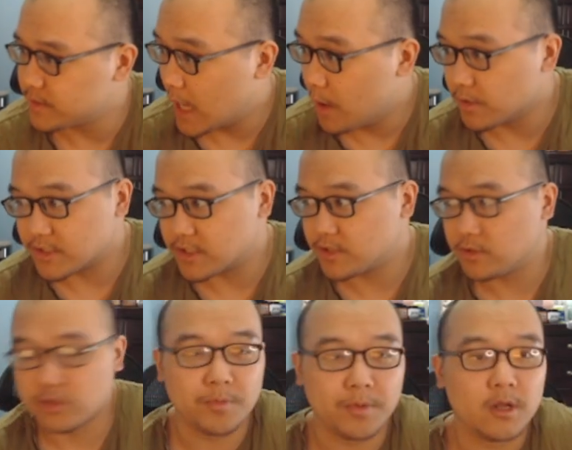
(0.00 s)
That was
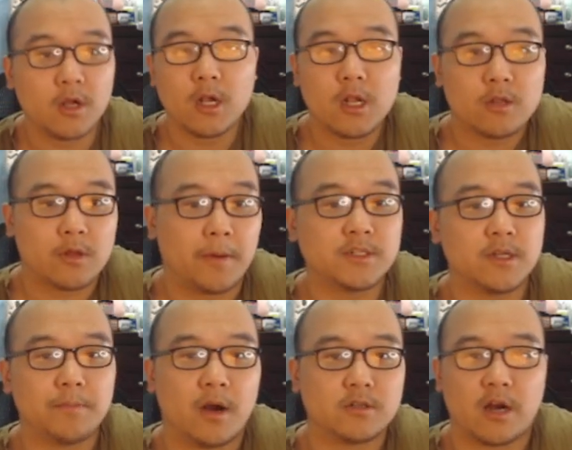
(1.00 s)
stupid. The
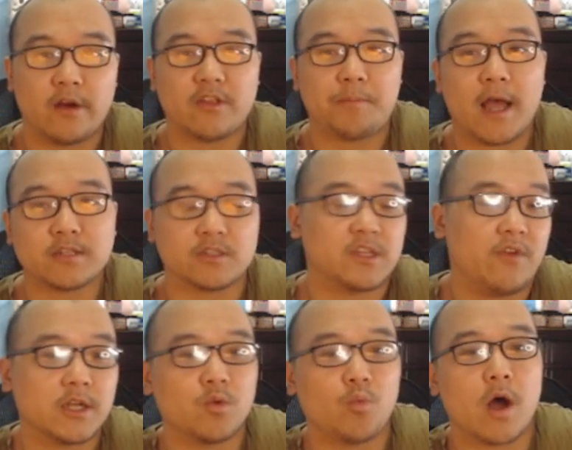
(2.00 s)
person in charge of the patch was, if you're
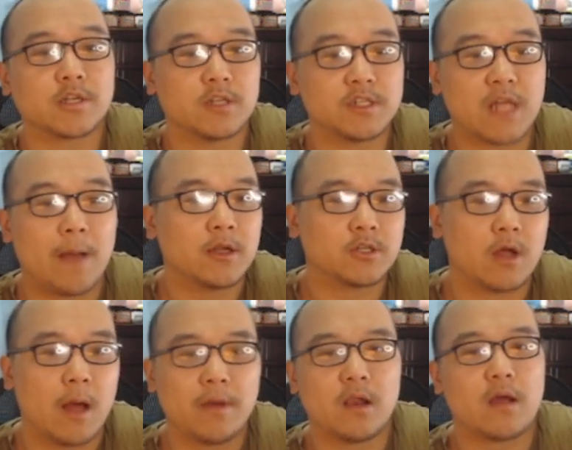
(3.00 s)
actually watching this, I'm not
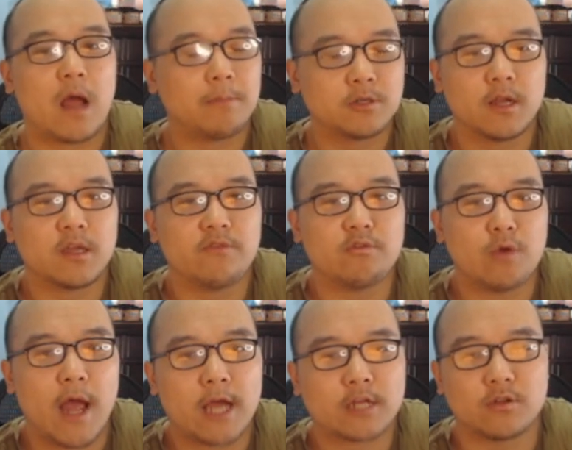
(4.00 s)
trying to give
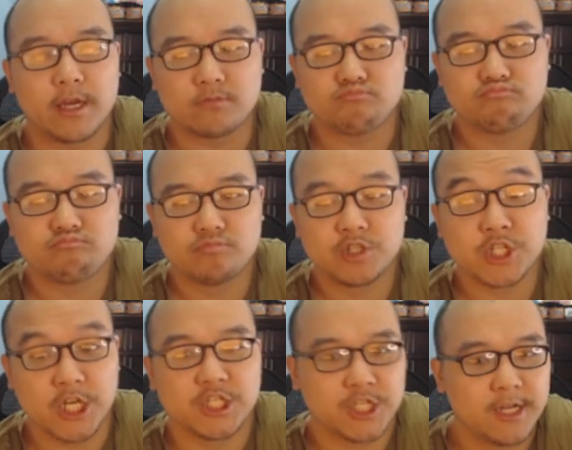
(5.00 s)
you actual, like,
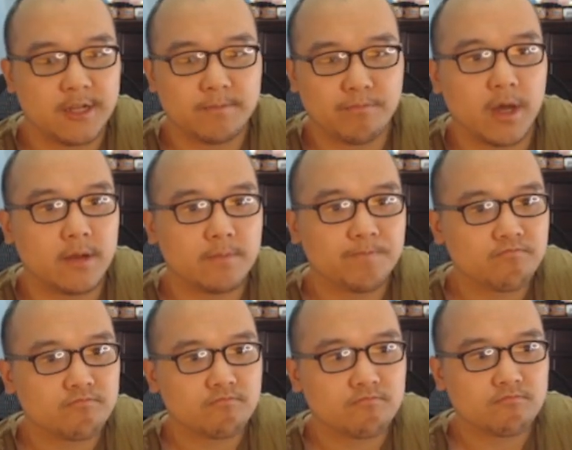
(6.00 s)
shit, but
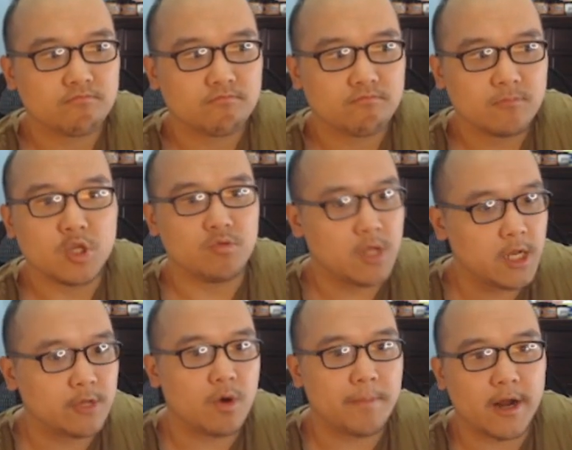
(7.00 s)
you need
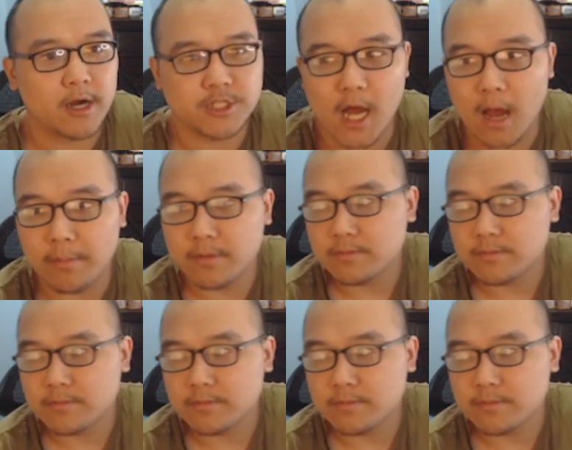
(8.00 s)
to do a better job.